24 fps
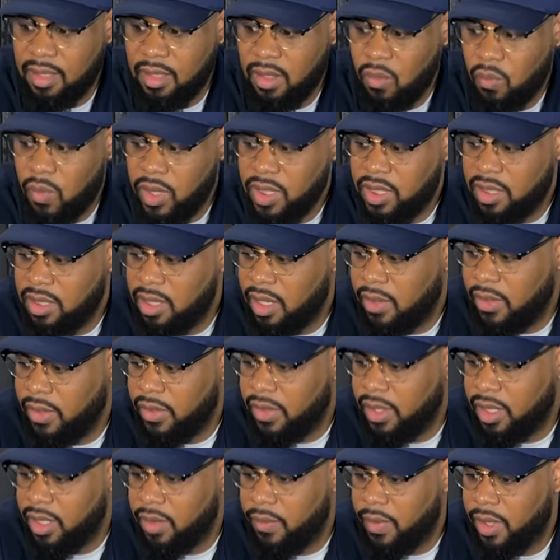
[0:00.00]
What's the
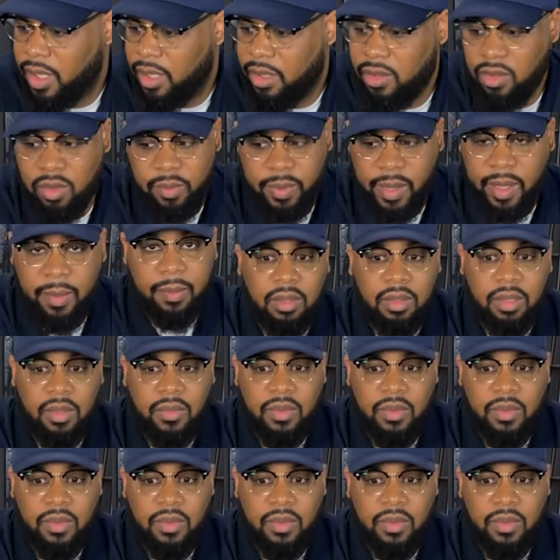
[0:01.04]
other thing that we're gonna do, babe?